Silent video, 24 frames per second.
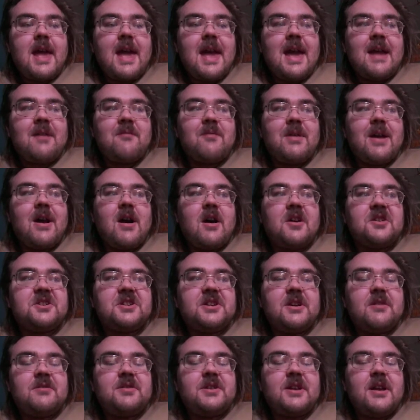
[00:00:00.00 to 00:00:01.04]
and we
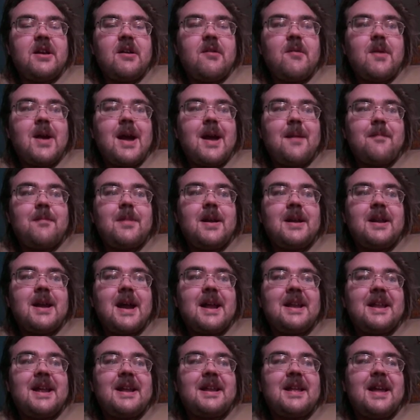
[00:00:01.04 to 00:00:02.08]
also do. And
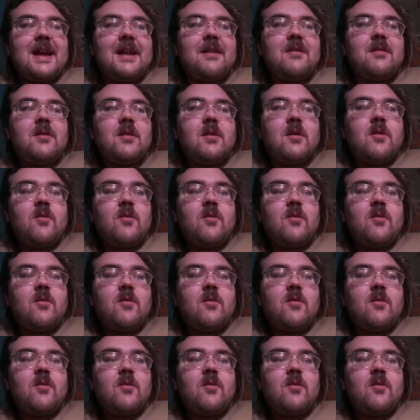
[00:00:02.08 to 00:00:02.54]
I did get